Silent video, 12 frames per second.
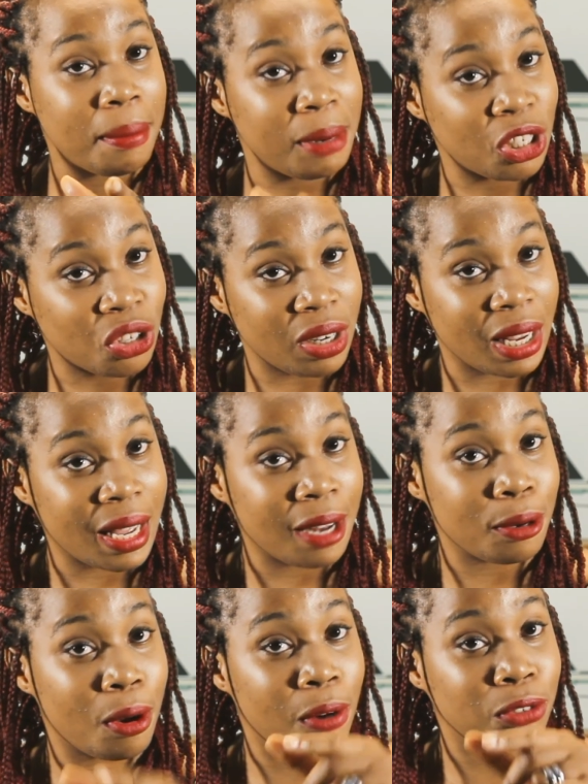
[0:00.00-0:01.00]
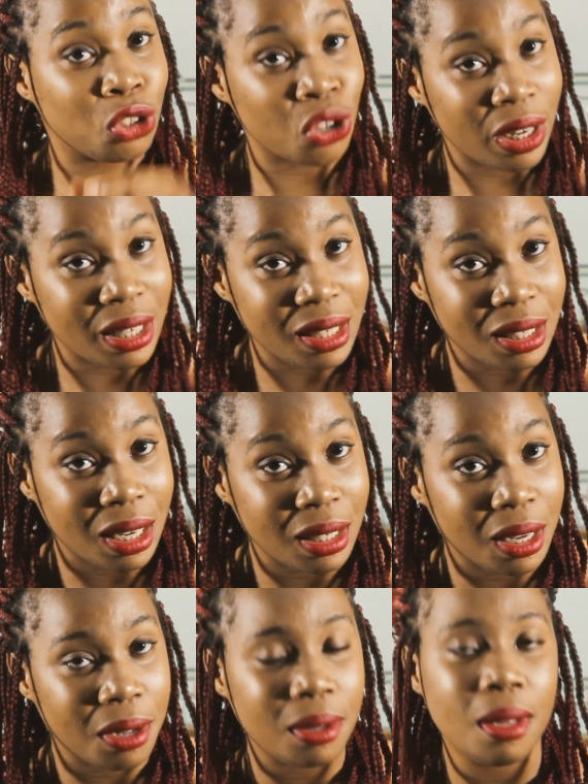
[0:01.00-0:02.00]
I mention again of joining this
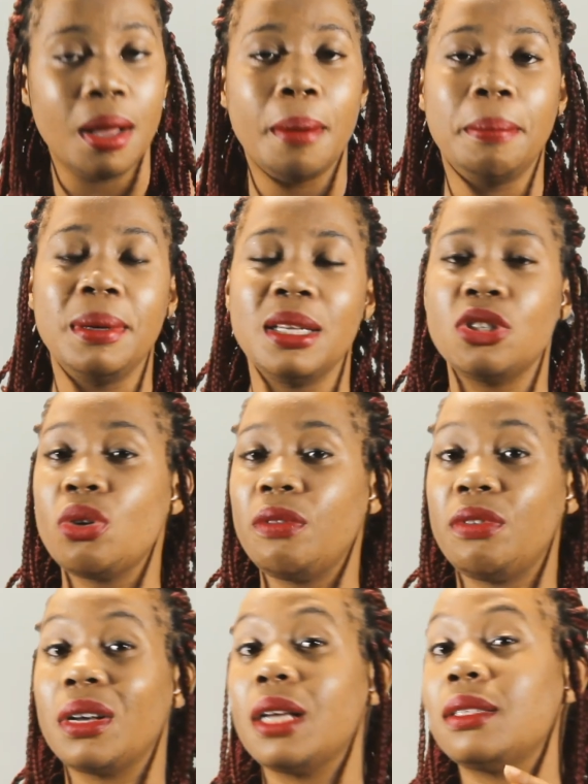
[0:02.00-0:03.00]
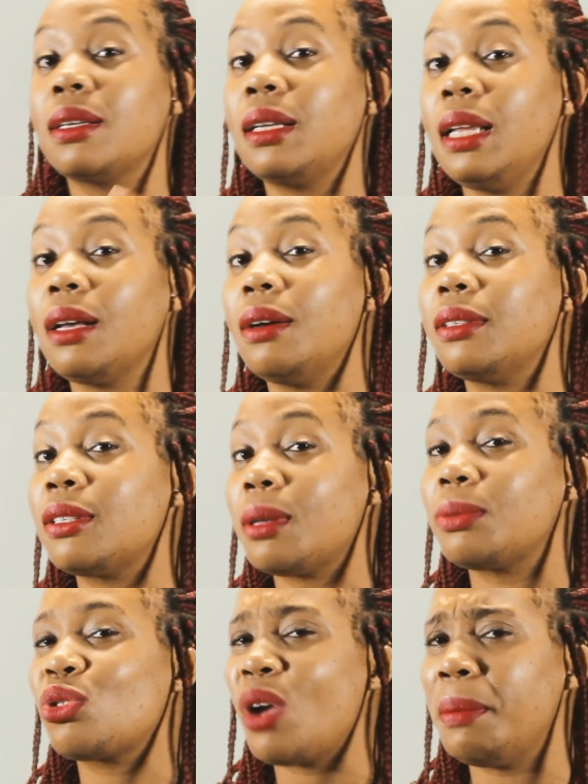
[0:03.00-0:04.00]
channel, please don't forget to click on the
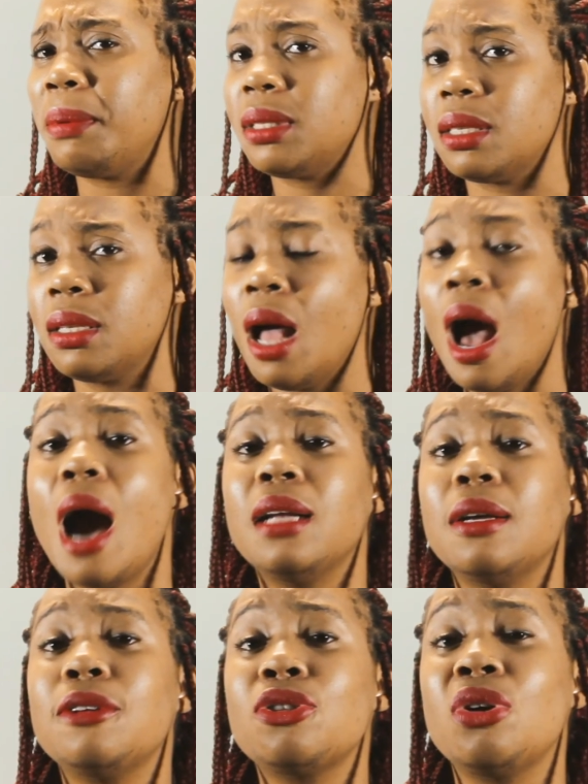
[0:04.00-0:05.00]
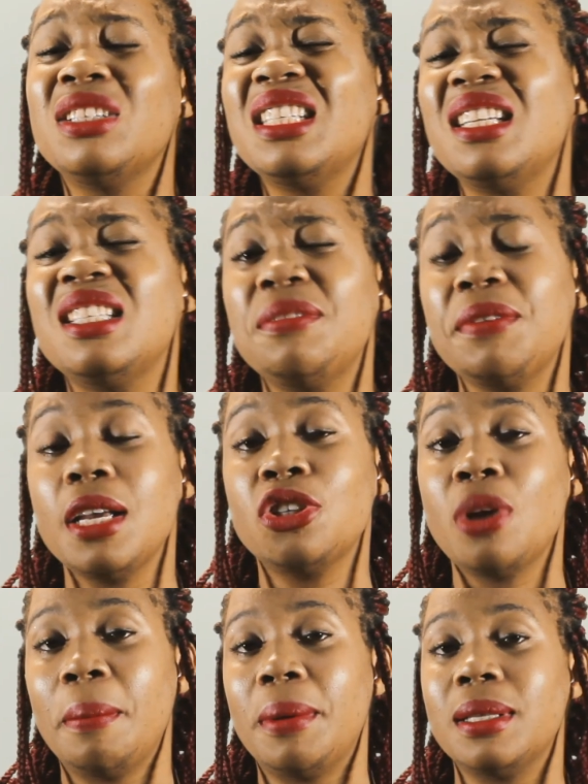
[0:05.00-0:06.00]
subscribe button and also on the
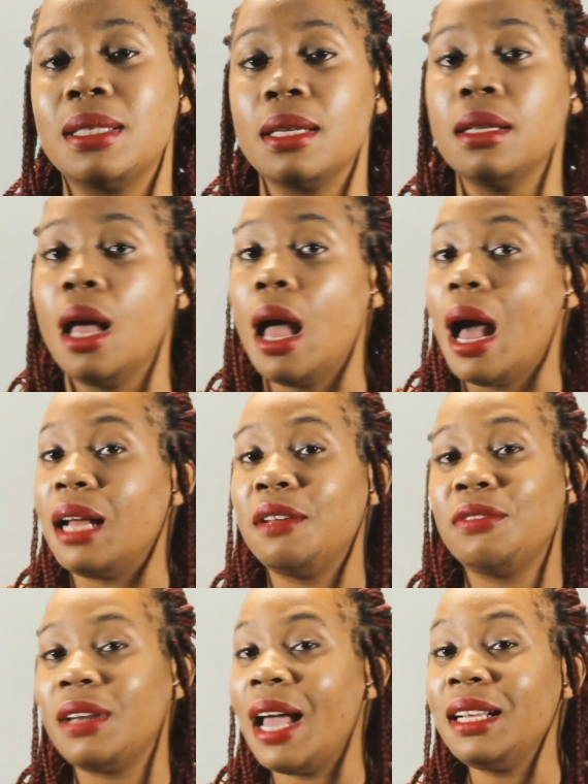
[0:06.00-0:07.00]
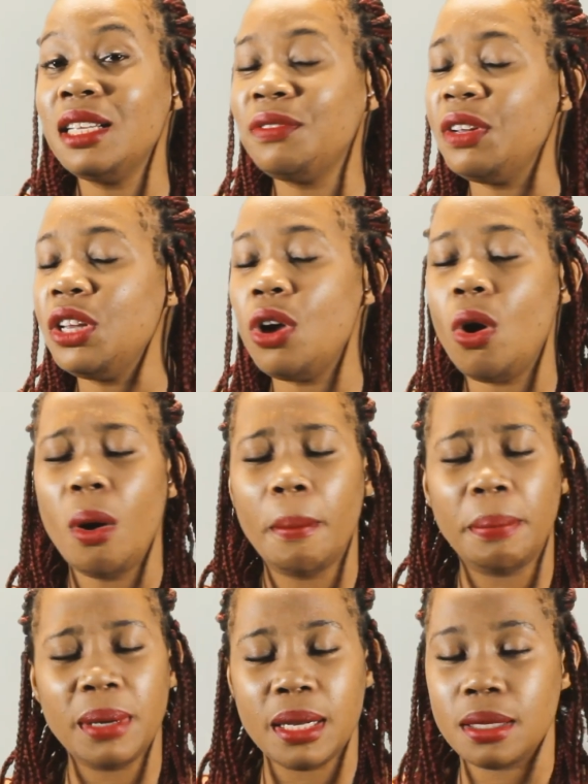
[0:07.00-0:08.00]
notification button. And if you like this video,
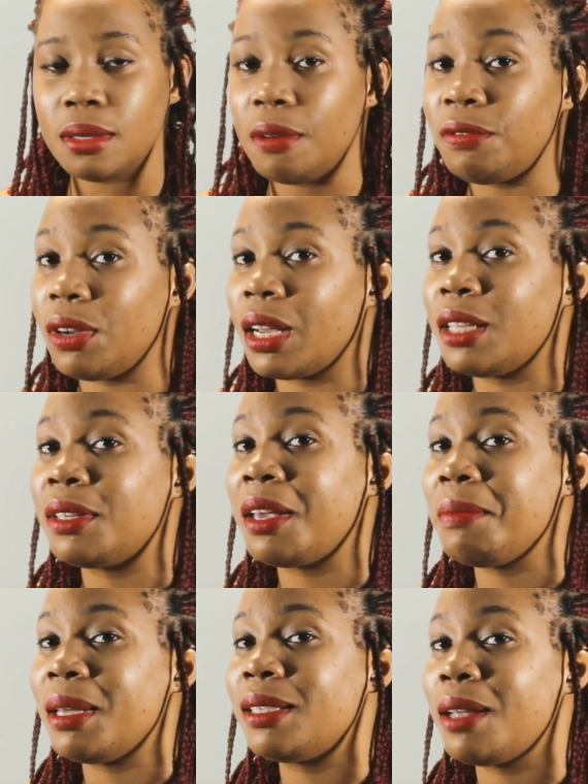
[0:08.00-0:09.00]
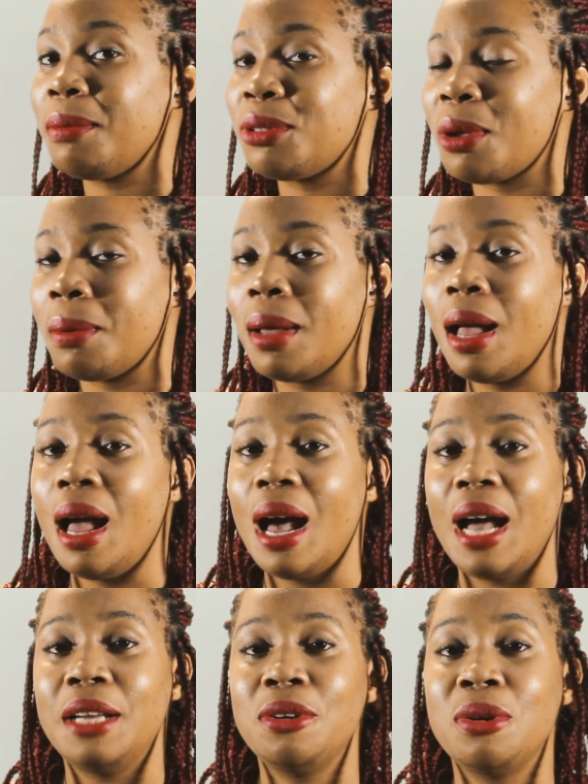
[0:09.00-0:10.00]
please don't forget to give me a thumbs up.
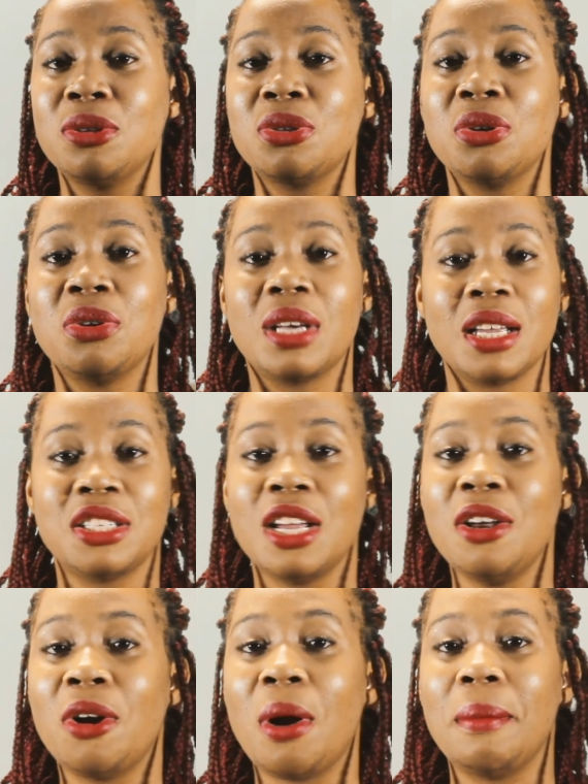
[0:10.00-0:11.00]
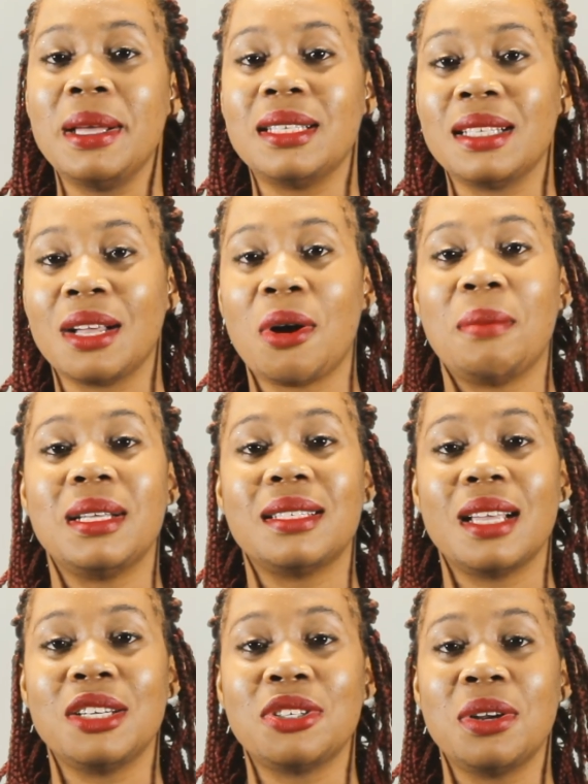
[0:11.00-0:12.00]
I know also you can share your comments in the comment
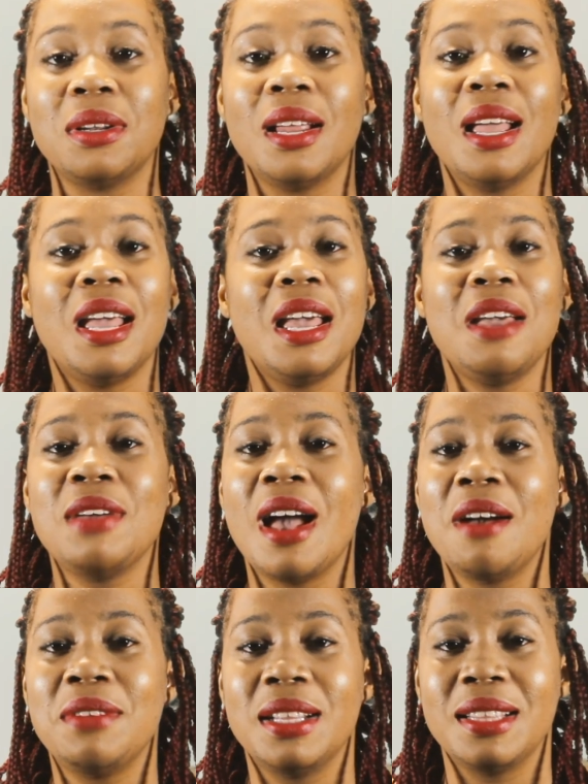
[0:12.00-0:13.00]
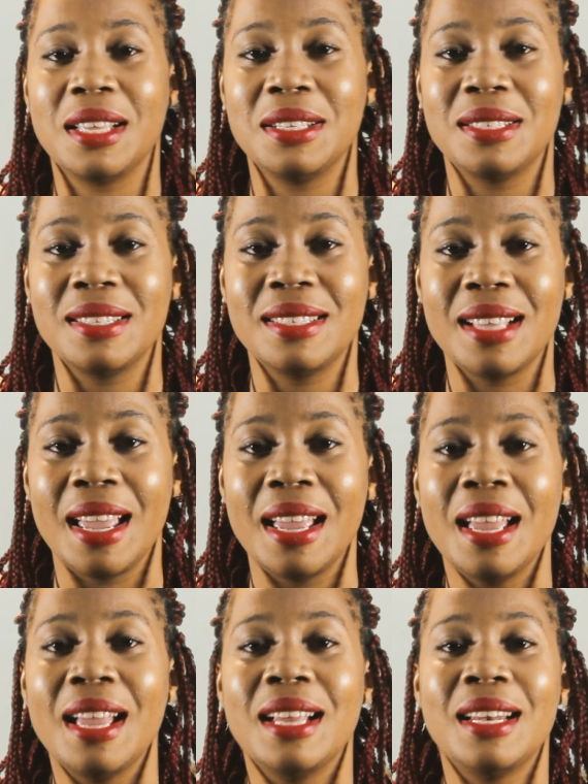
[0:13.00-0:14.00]
section if you have anything to
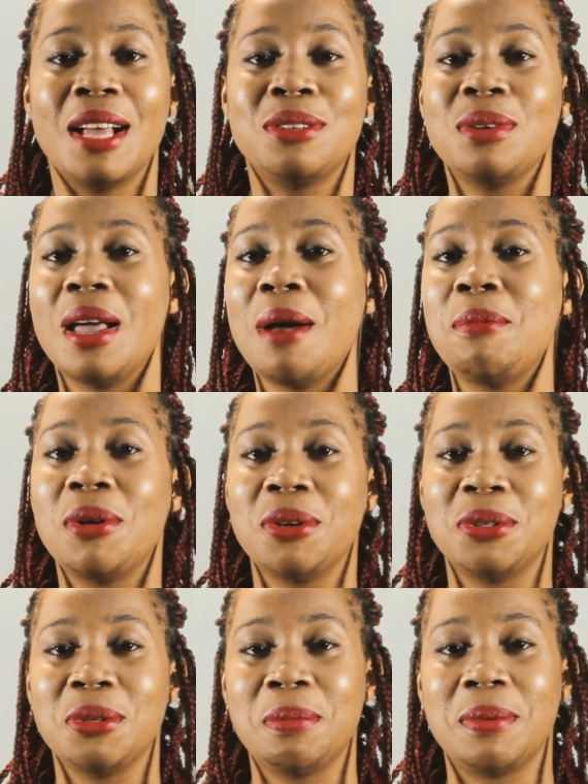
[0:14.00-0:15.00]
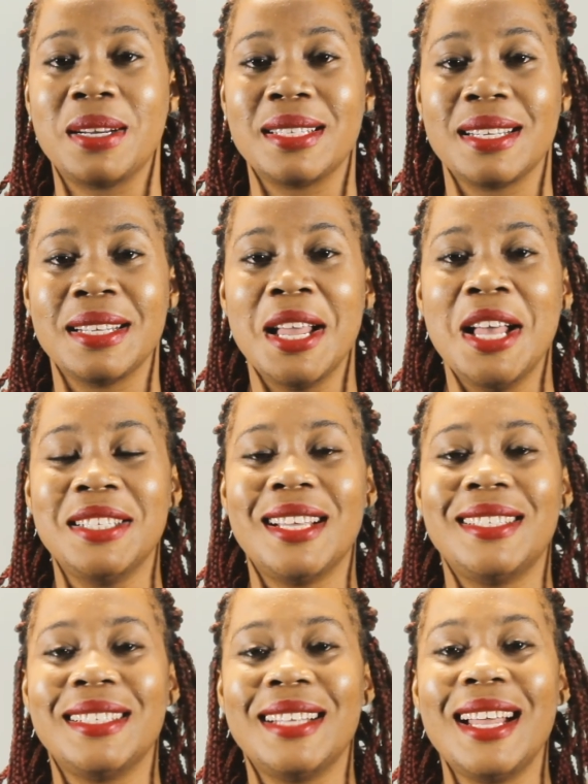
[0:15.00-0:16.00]
say that will help one or two persons.
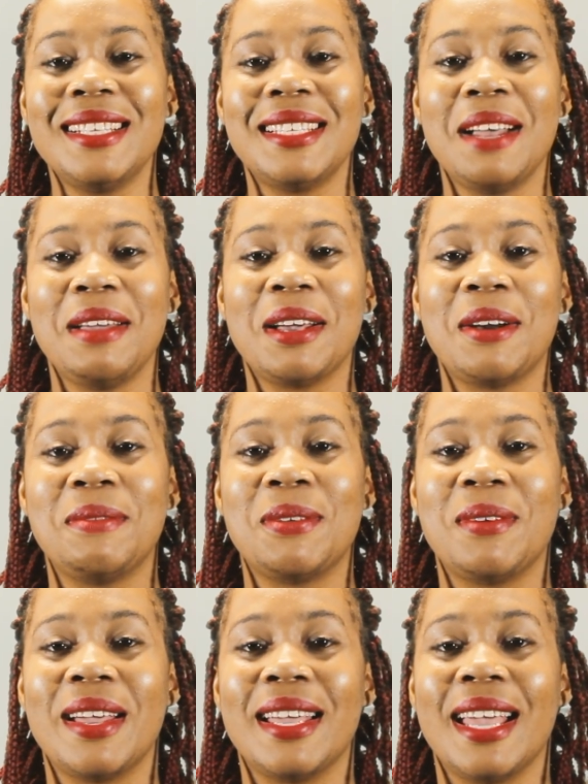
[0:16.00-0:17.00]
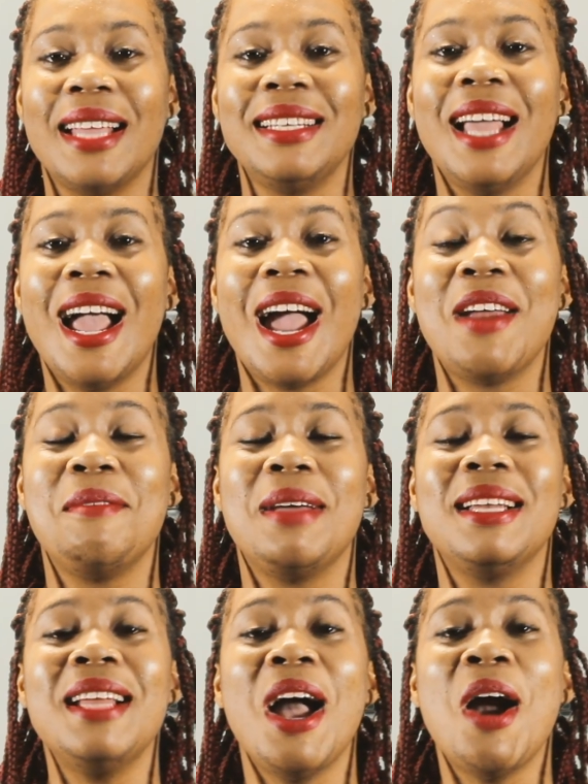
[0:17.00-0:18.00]
So, until next time I come your way again, I
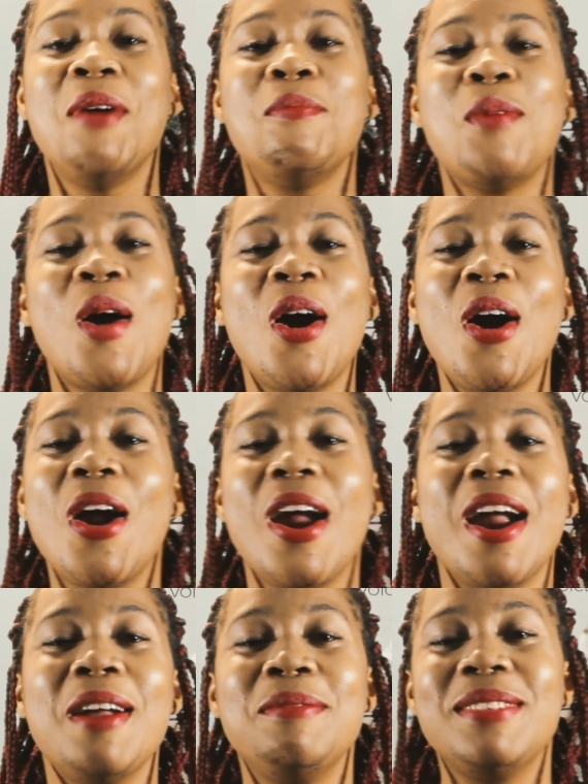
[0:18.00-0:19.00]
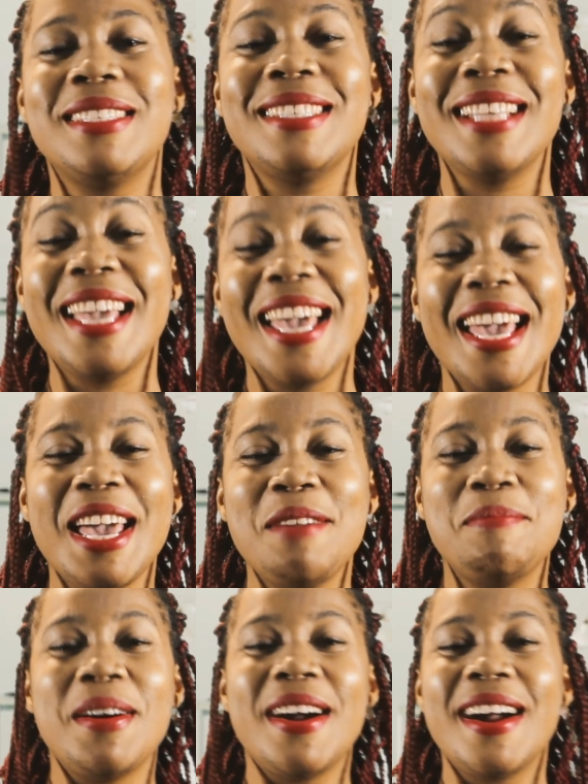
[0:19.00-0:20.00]
remain
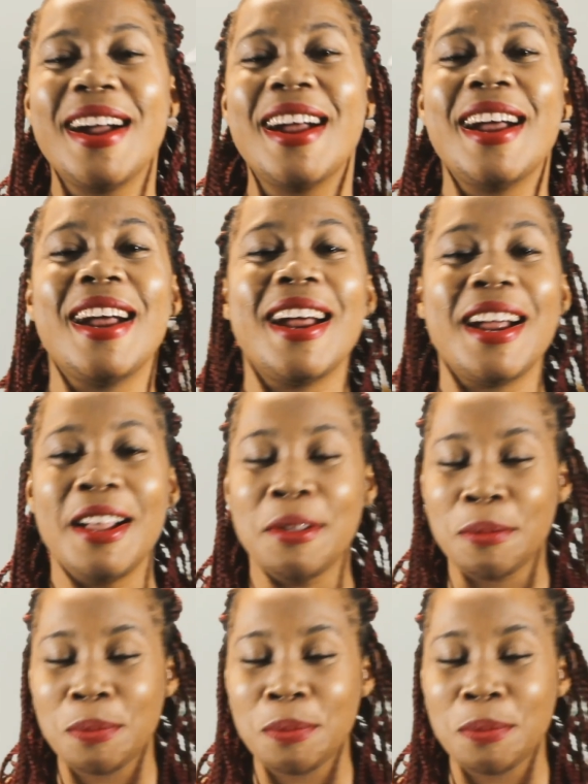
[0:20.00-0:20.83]
Mumzibah.